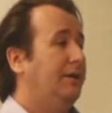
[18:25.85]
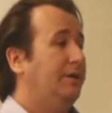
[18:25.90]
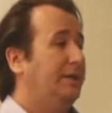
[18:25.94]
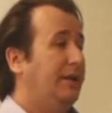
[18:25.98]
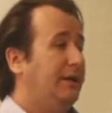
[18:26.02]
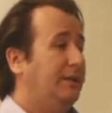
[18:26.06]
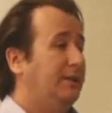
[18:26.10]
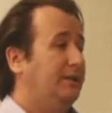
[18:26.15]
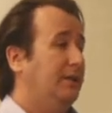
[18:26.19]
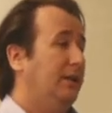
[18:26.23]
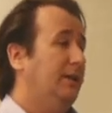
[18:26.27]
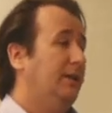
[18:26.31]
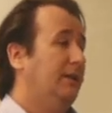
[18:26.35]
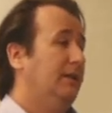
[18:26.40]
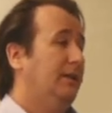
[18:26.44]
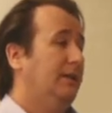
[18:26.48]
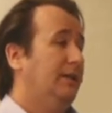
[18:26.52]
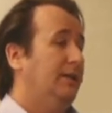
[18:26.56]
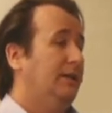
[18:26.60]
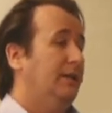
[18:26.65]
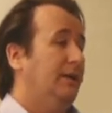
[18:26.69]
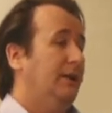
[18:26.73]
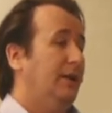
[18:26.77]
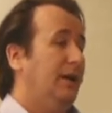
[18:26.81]
data
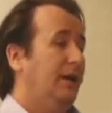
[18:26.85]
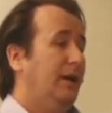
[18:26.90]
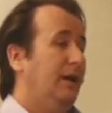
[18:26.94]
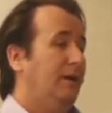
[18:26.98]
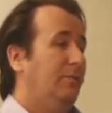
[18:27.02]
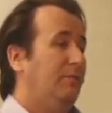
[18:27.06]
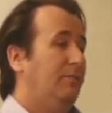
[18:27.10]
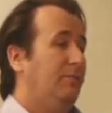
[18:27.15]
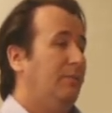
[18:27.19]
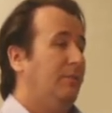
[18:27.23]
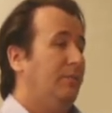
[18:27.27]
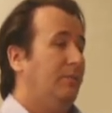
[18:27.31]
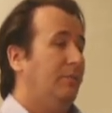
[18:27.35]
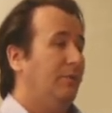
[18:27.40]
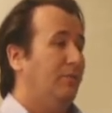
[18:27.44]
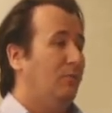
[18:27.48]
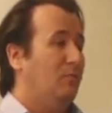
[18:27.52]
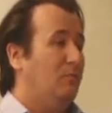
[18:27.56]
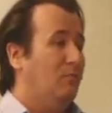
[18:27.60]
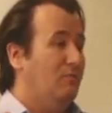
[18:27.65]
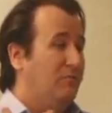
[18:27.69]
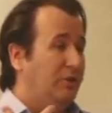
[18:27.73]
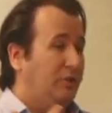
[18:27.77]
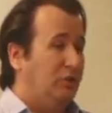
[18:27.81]

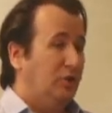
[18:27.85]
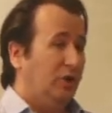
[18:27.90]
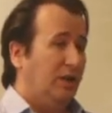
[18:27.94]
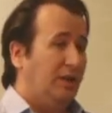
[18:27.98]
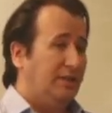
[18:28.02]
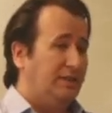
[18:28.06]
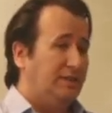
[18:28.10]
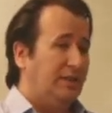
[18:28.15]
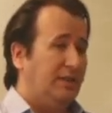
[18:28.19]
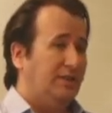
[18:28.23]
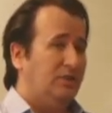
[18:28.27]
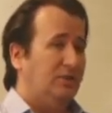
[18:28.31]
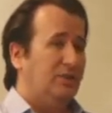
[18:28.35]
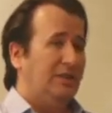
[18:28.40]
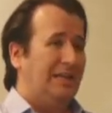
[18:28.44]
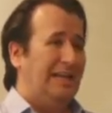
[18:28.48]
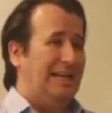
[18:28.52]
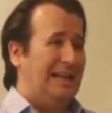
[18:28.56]
visualization.